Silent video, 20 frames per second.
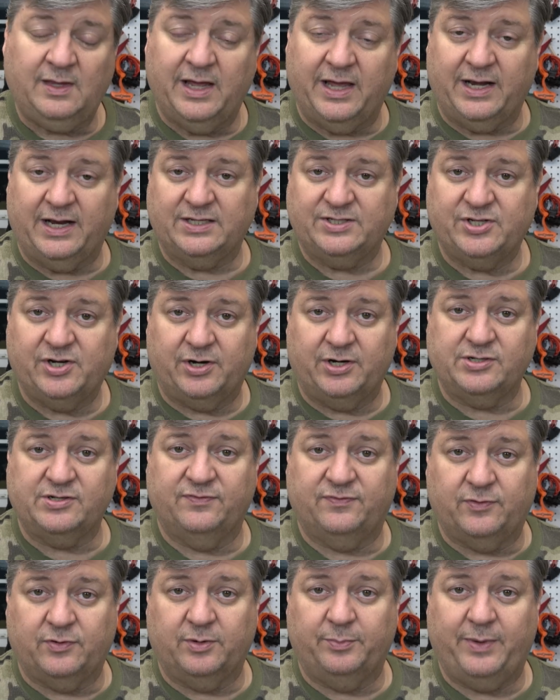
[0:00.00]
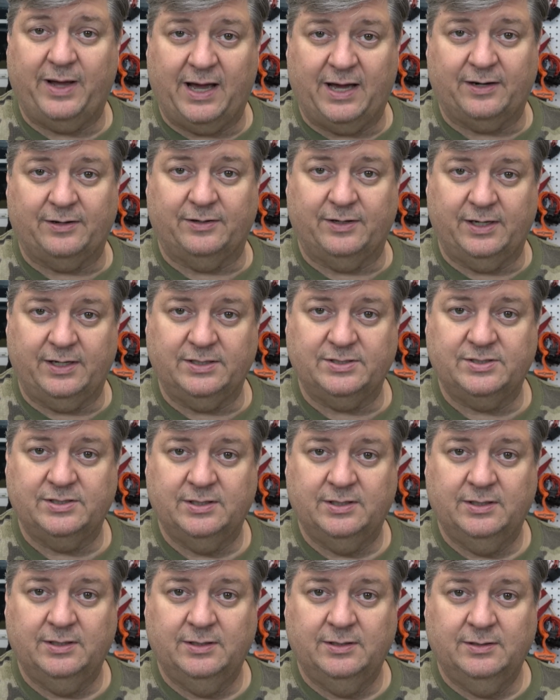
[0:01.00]
and I charge four batteries
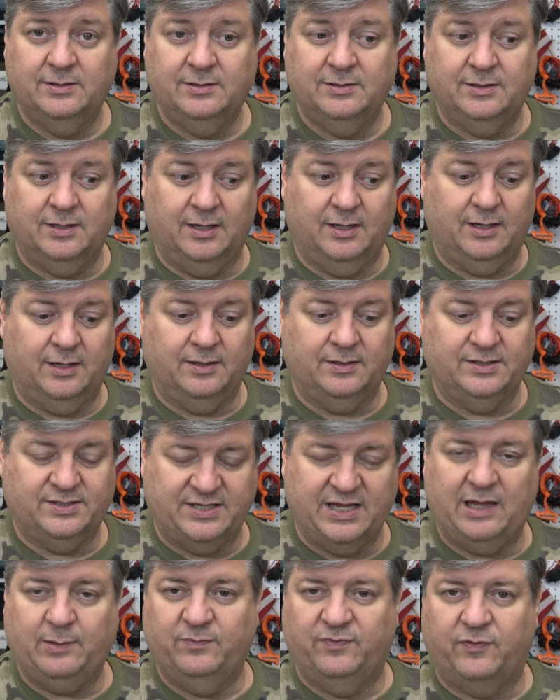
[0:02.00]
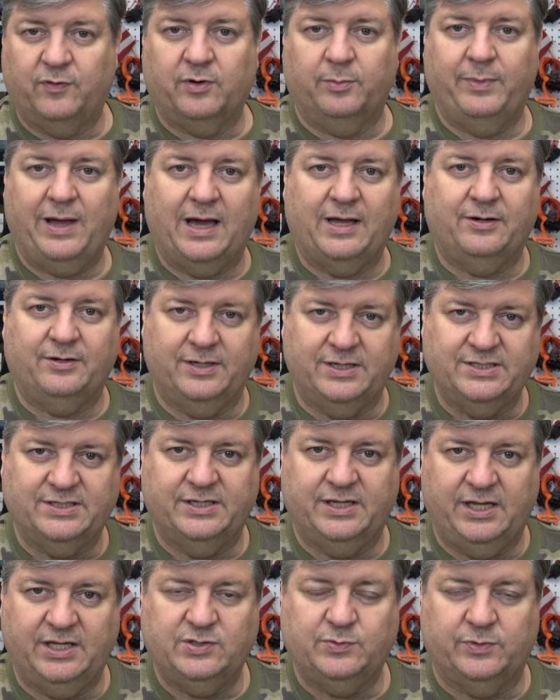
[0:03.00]
uh, the same four batteries
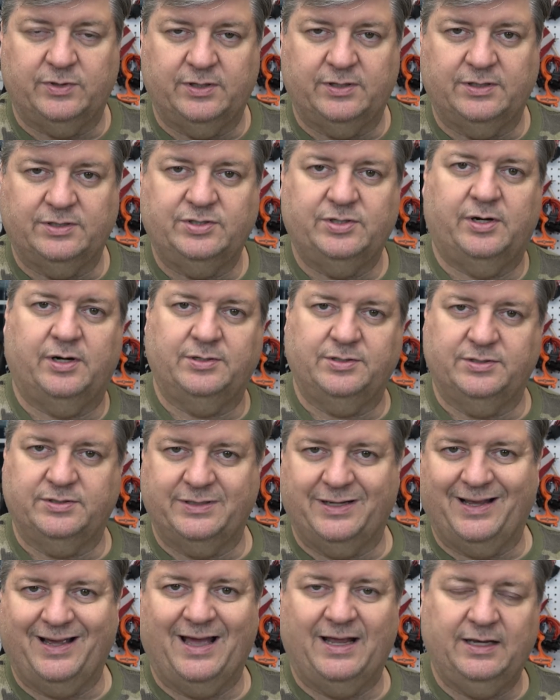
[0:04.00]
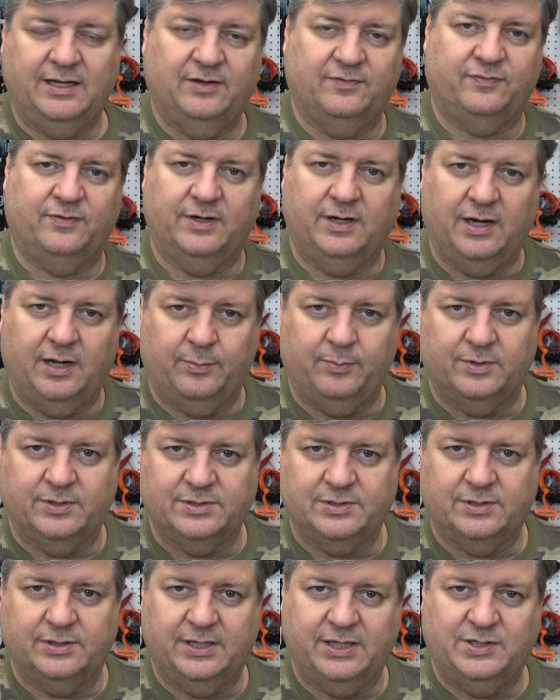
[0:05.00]
in each one of the chargers and I got different
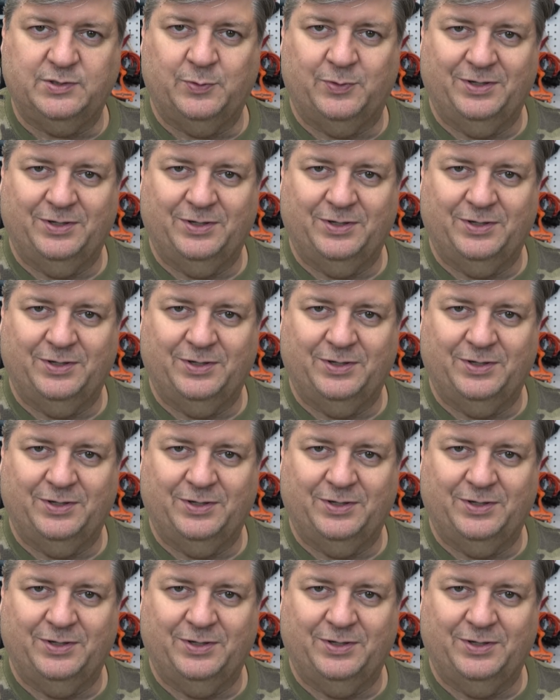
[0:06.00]
numbers on each